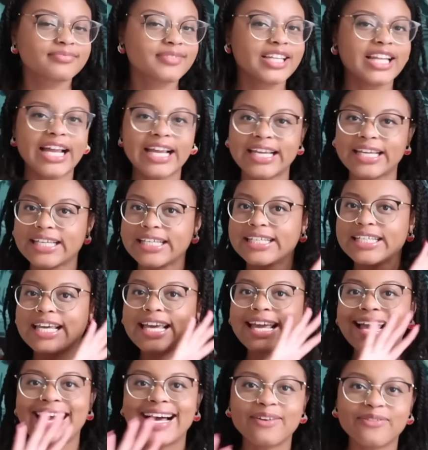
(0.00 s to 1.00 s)
Like
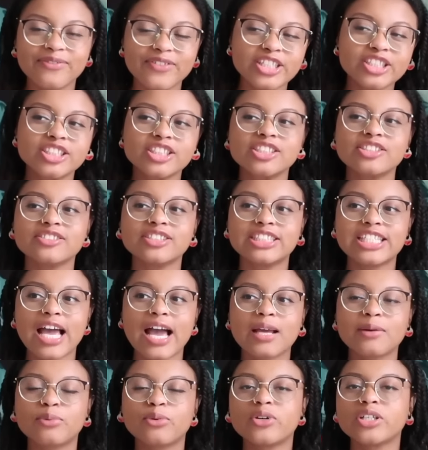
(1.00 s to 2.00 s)
a fictional
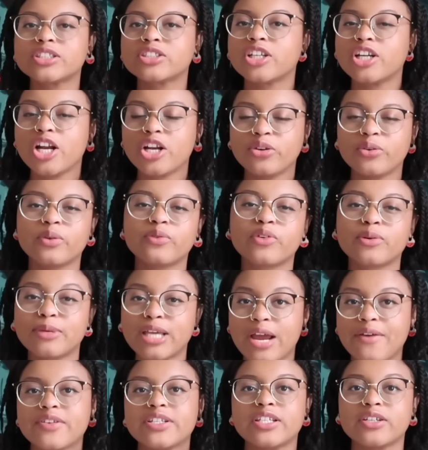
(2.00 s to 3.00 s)
sad boy is gonna do it for
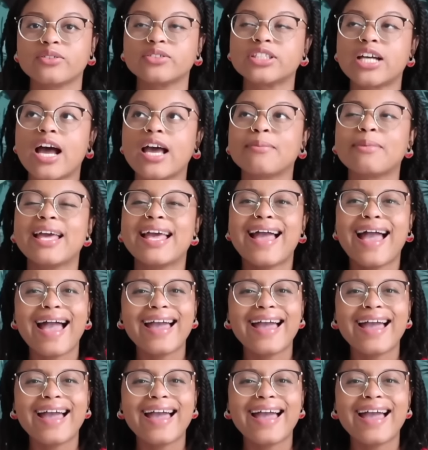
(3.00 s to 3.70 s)
me every single time.